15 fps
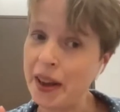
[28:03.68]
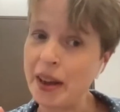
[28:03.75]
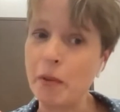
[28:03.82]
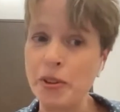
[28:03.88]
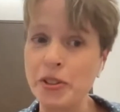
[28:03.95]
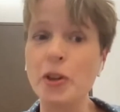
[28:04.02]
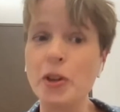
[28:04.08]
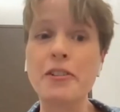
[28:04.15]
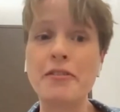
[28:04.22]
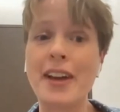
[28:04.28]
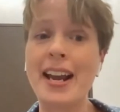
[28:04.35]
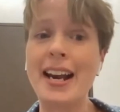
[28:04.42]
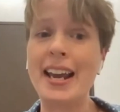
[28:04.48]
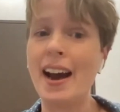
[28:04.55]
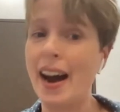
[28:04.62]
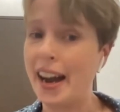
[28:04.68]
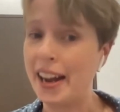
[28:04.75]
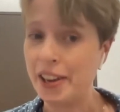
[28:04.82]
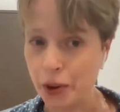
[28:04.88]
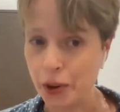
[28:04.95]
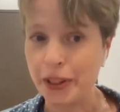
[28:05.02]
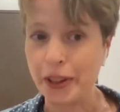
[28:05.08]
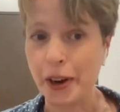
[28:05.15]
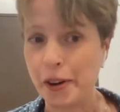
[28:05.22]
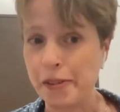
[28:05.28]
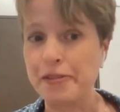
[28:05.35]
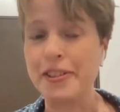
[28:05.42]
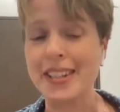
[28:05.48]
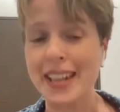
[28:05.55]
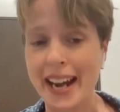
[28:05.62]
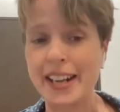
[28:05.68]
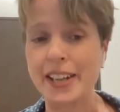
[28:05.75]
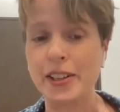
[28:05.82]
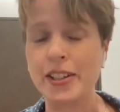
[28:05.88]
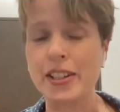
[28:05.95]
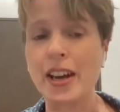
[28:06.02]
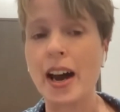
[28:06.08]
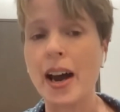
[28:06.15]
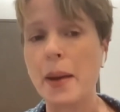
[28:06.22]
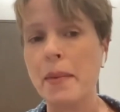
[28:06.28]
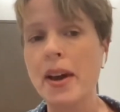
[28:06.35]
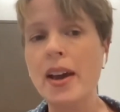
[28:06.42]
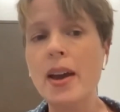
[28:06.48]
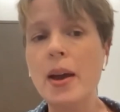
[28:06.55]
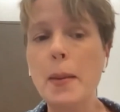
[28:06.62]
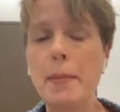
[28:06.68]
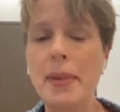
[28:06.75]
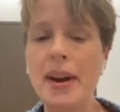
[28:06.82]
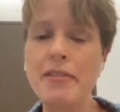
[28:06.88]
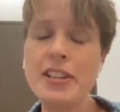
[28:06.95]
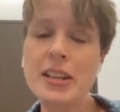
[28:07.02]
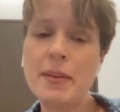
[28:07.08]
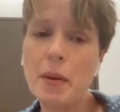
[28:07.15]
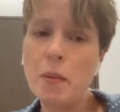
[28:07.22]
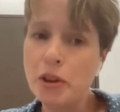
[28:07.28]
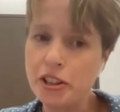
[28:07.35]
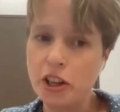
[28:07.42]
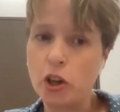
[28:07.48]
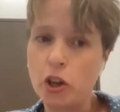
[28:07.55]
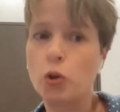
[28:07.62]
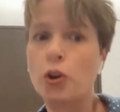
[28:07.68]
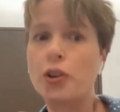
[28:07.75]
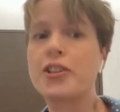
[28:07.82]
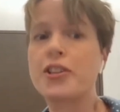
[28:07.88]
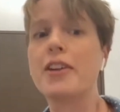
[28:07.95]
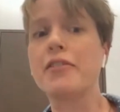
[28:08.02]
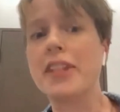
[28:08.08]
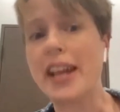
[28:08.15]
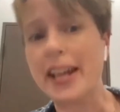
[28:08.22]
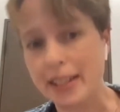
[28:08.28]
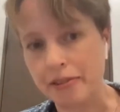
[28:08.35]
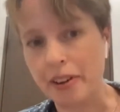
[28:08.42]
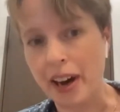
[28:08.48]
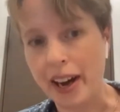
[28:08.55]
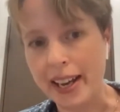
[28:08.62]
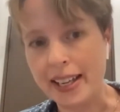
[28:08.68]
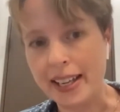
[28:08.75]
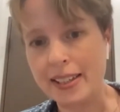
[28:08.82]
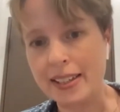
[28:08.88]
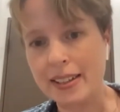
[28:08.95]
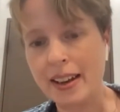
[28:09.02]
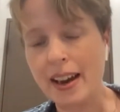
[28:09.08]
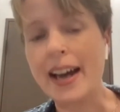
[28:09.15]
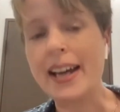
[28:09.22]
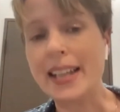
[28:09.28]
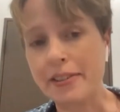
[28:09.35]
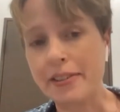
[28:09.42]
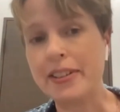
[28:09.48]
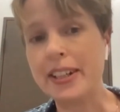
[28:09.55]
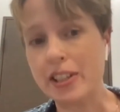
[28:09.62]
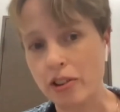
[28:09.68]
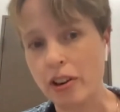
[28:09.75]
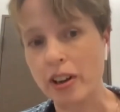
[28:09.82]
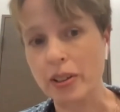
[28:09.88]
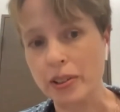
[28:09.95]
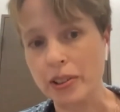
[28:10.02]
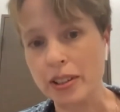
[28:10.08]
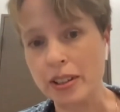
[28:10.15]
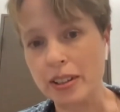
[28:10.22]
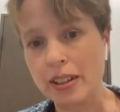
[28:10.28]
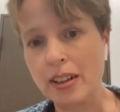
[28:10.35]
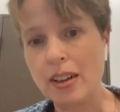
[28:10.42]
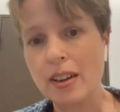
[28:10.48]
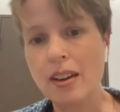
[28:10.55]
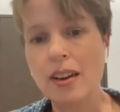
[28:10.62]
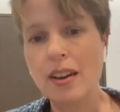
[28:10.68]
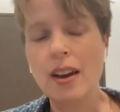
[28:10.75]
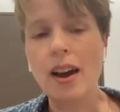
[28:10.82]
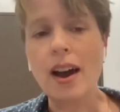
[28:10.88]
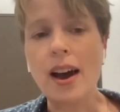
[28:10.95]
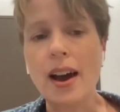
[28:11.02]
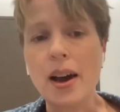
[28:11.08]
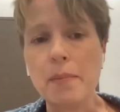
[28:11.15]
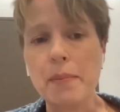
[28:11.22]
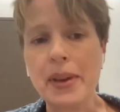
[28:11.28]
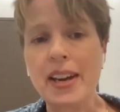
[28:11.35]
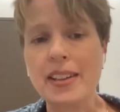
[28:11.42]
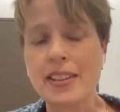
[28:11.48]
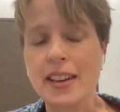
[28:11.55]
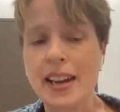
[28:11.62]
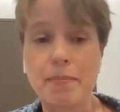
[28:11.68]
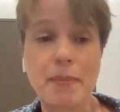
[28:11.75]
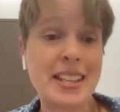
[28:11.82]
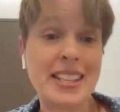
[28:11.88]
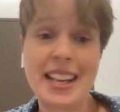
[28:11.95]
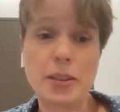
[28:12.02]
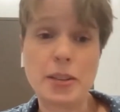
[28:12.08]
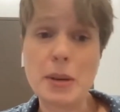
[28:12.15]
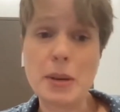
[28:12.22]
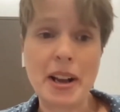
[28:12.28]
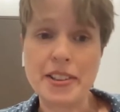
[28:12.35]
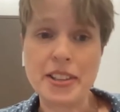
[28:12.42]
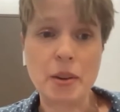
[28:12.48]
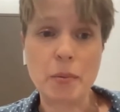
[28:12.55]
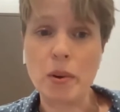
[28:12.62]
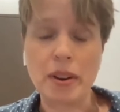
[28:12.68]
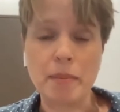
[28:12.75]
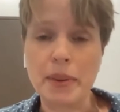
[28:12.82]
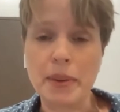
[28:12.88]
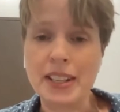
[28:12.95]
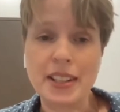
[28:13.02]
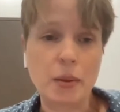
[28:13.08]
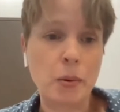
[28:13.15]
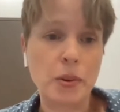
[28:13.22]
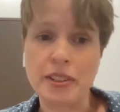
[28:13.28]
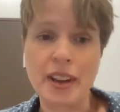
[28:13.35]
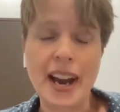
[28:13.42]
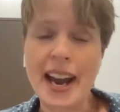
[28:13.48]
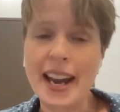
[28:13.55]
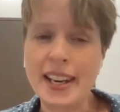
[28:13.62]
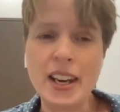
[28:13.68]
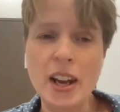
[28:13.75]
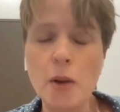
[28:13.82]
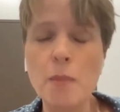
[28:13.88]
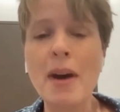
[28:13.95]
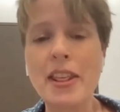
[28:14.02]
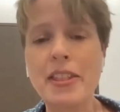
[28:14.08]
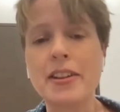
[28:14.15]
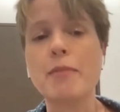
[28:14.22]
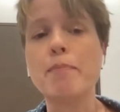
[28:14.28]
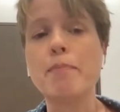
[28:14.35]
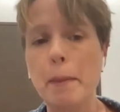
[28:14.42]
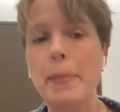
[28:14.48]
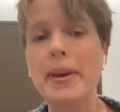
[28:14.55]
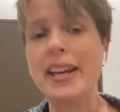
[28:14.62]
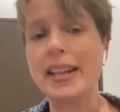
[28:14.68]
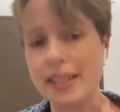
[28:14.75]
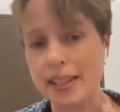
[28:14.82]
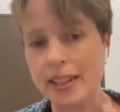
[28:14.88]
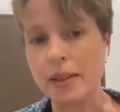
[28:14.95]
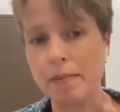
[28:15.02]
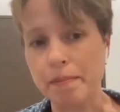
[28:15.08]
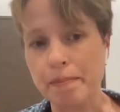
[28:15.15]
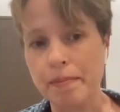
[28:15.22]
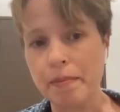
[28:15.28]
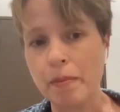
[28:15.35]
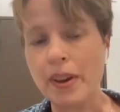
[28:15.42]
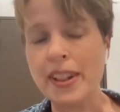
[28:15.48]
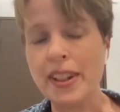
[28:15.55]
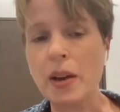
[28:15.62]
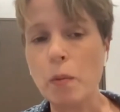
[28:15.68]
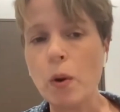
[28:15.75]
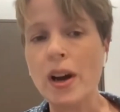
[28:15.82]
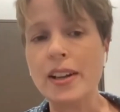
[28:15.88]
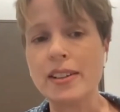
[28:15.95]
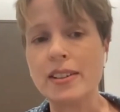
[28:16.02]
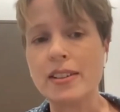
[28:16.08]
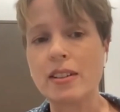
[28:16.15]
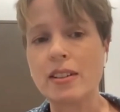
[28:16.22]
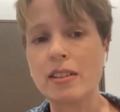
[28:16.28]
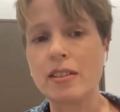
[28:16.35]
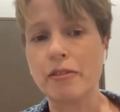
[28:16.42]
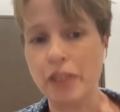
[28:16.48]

you know, it was not a failure. I enjoyed the conference. I had a good time. But every time I wanted to cross over that divide, I definitely struggled because I basically had to email someone, because I had no method of bumping into them when they weren't